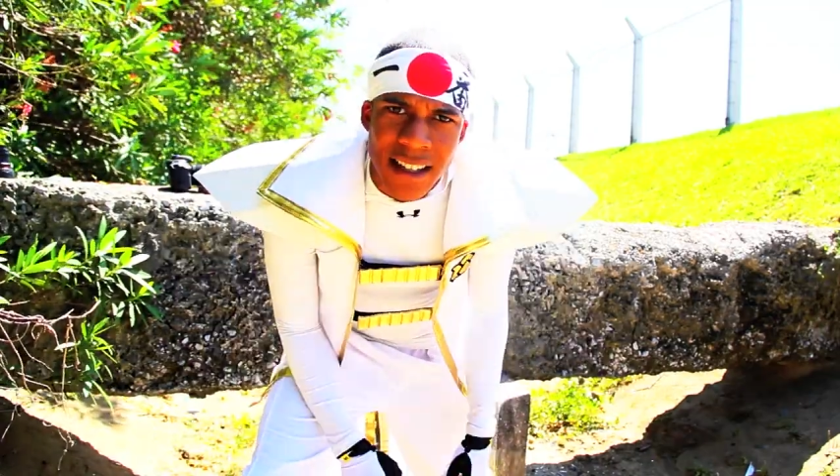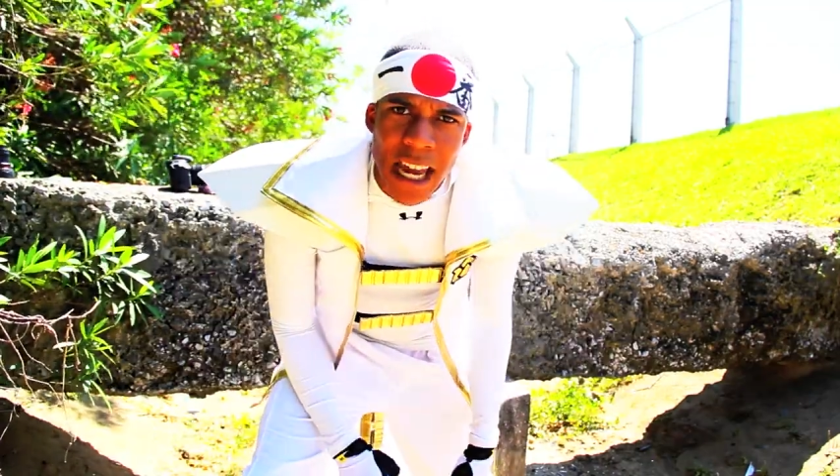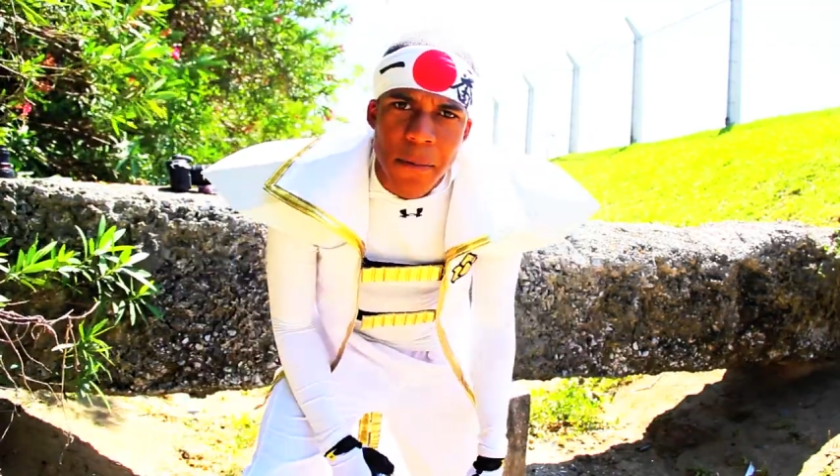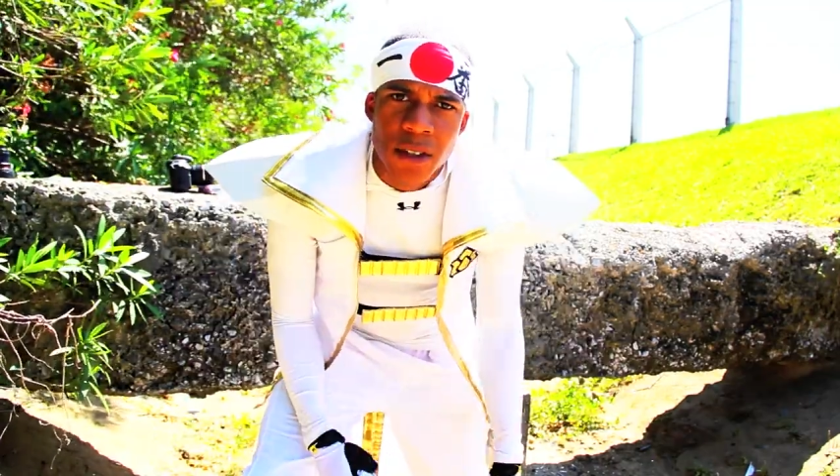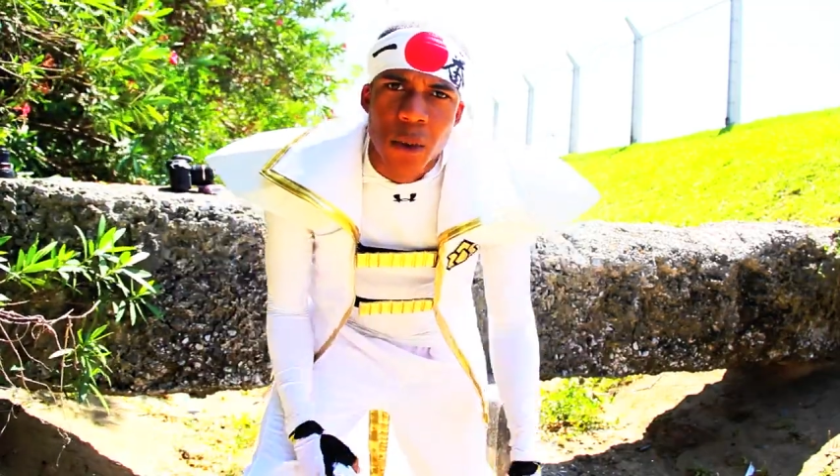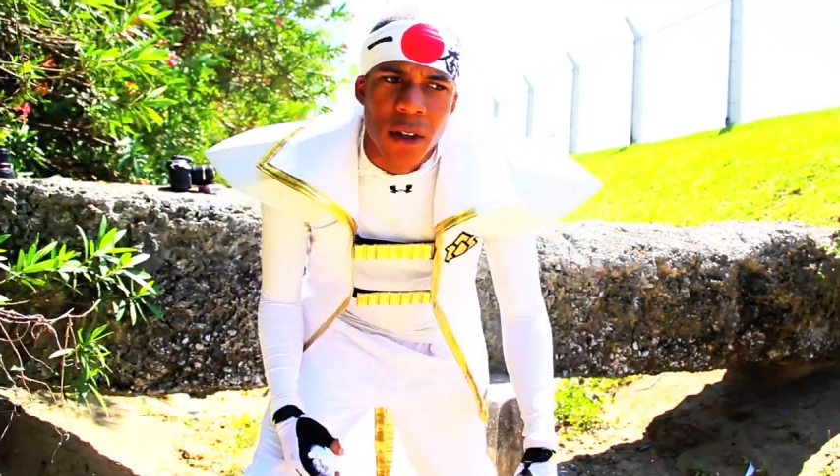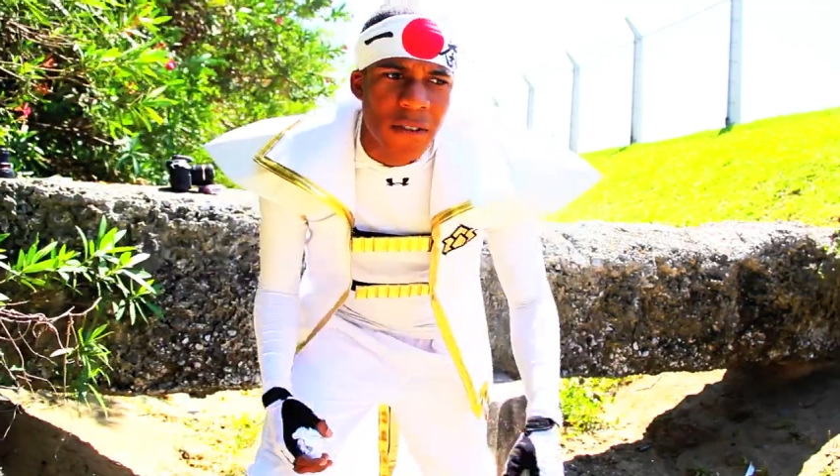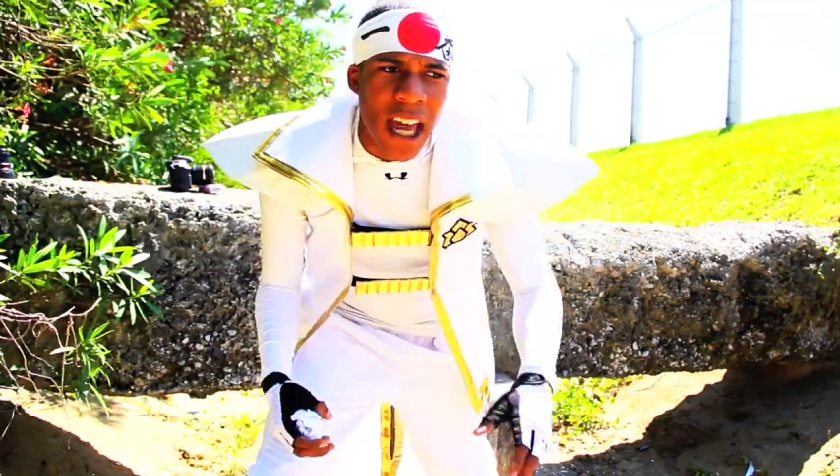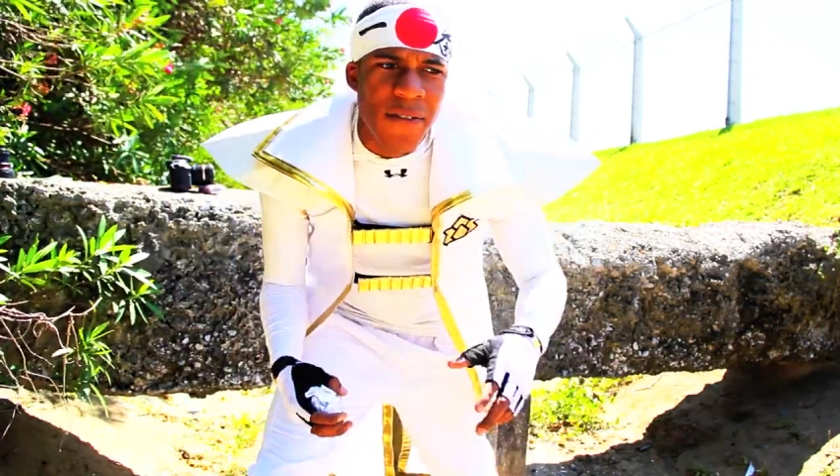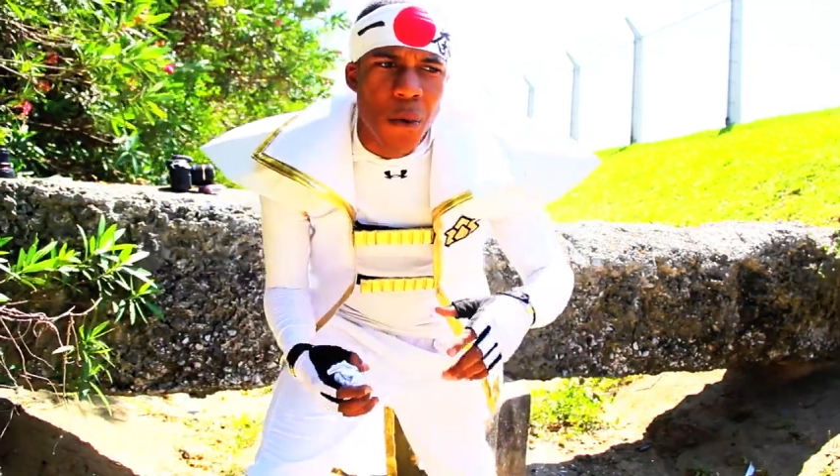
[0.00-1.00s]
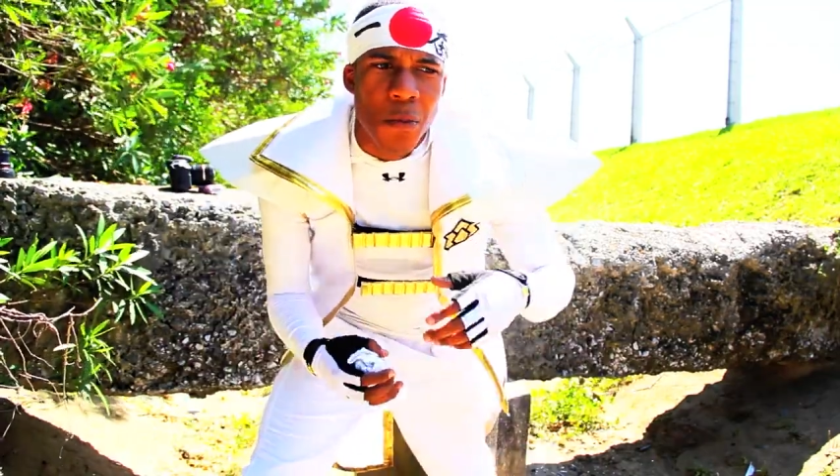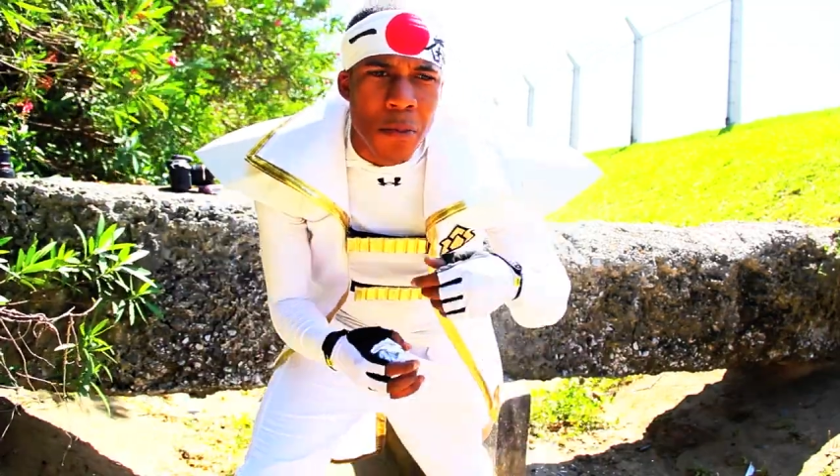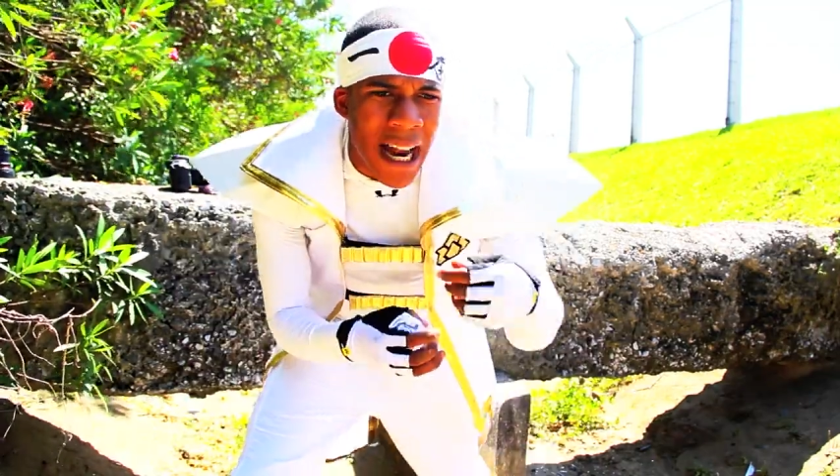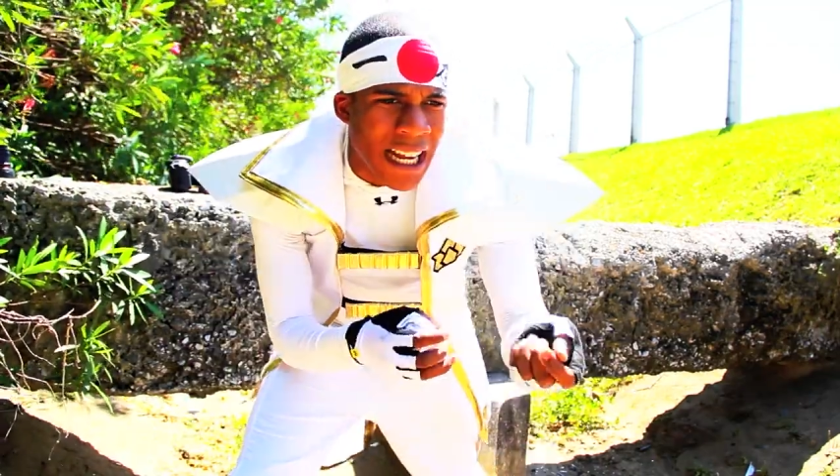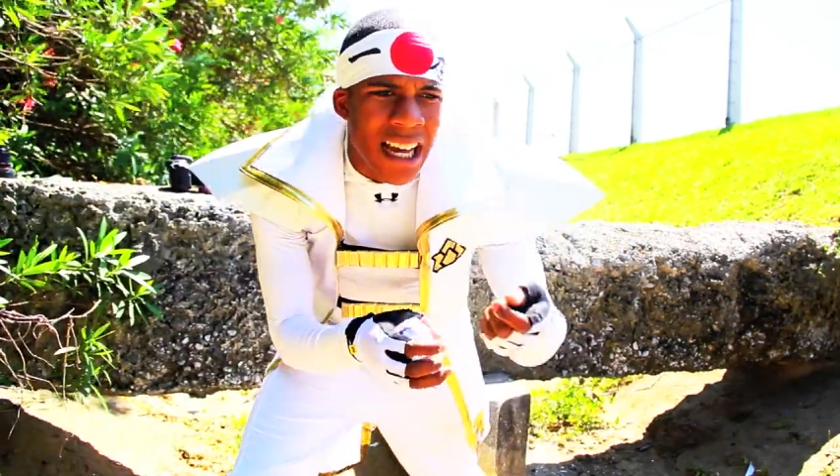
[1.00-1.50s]
gamers who would have gave you
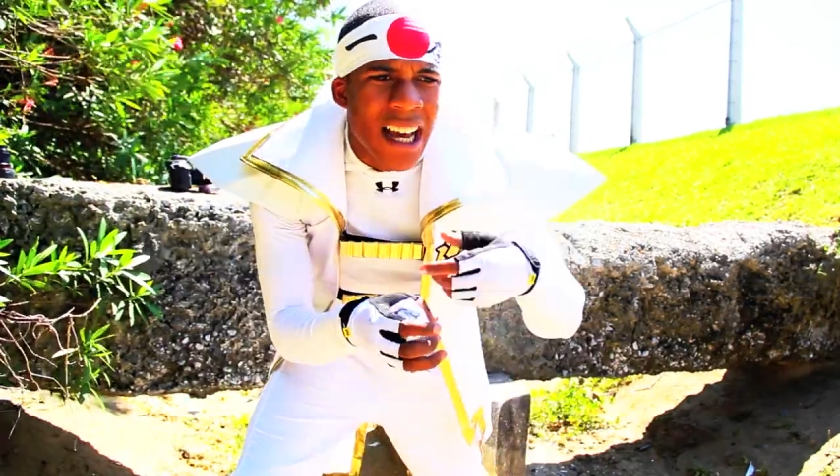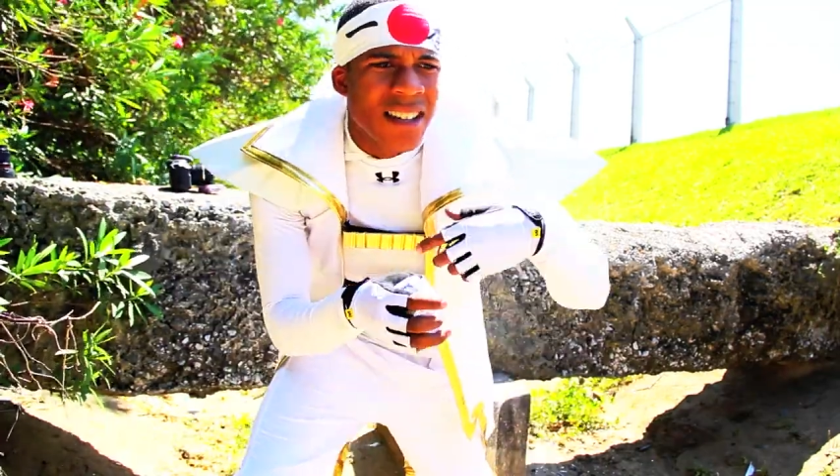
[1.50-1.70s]
money